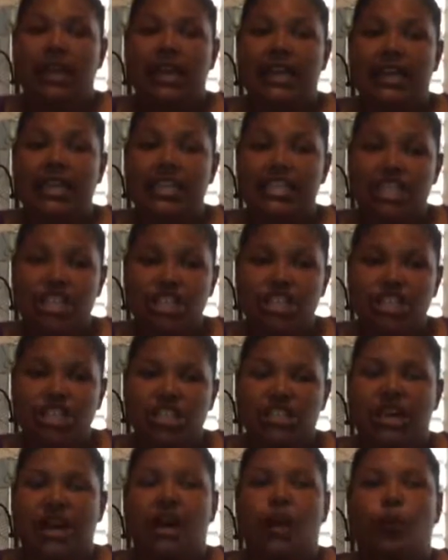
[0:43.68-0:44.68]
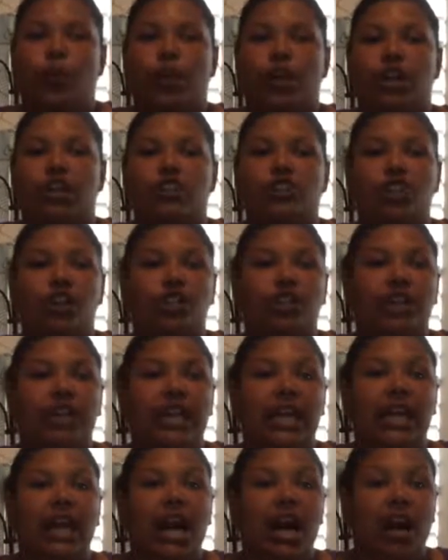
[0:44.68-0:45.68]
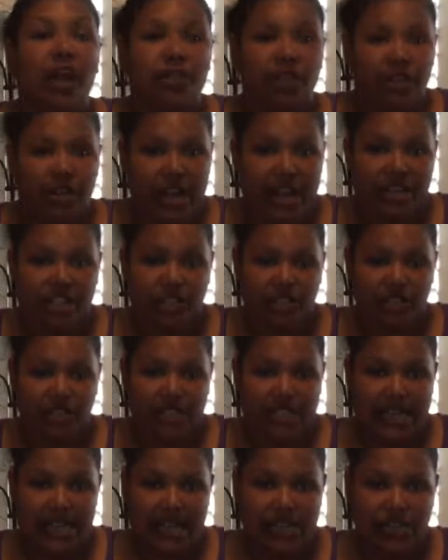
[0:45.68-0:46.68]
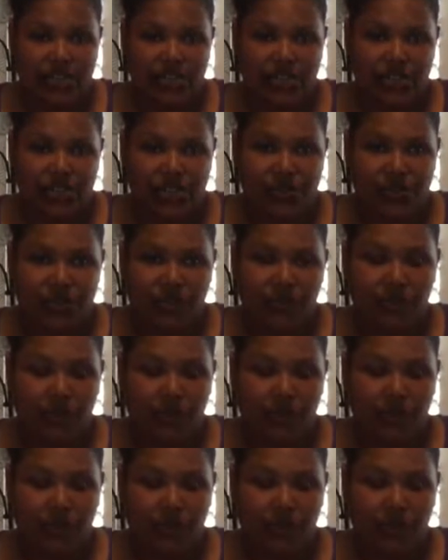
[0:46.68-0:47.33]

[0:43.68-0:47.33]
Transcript: In addition to that, we're going to start looking at other natural disasters.